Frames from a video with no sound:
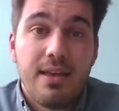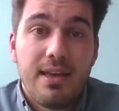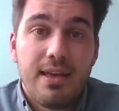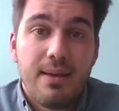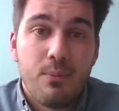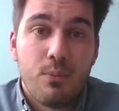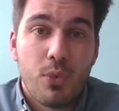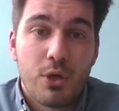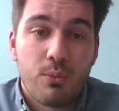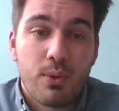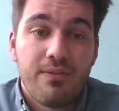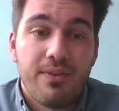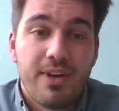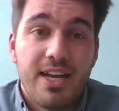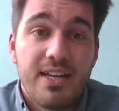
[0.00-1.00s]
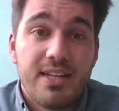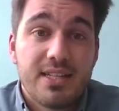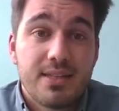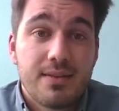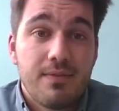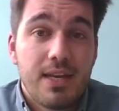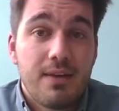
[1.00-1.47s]
what we find
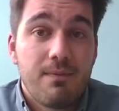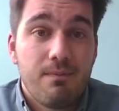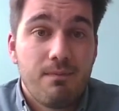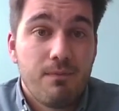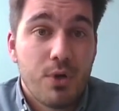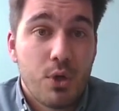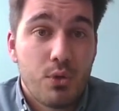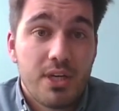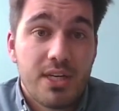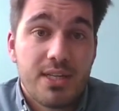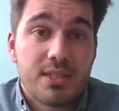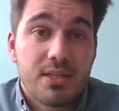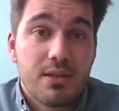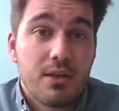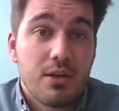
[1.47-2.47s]
is that voters